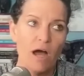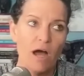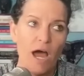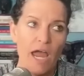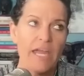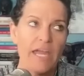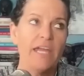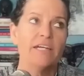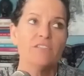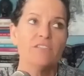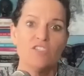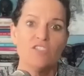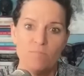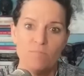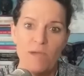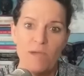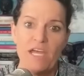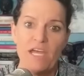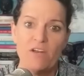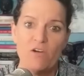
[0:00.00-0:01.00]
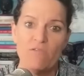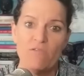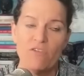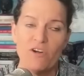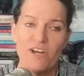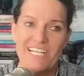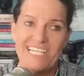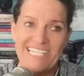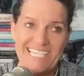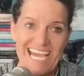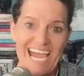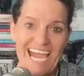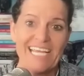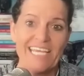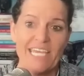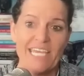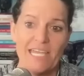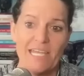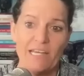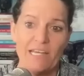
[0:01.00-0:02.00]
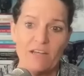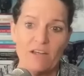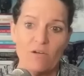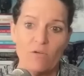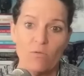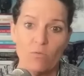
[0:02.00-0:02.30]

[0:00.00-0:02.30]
I had spent over a decade